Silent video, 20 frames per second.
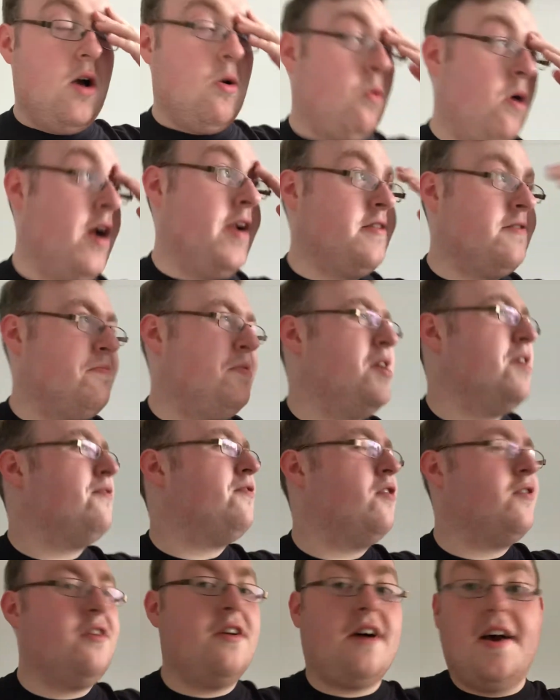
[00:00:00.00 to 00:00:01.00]
when it's a
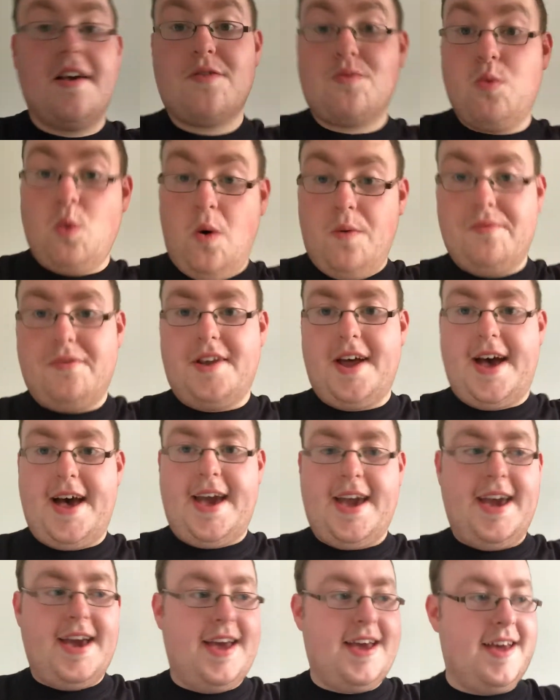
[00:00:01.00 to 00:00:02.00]
beautiful, nice, warm
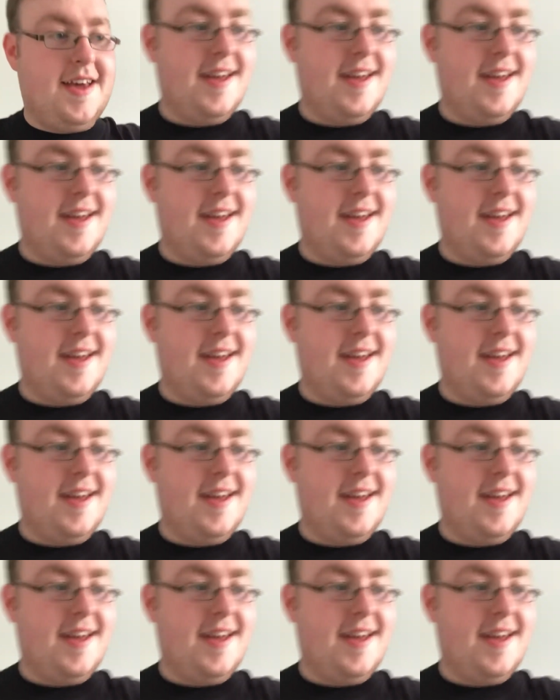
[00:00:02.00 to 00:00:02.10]
day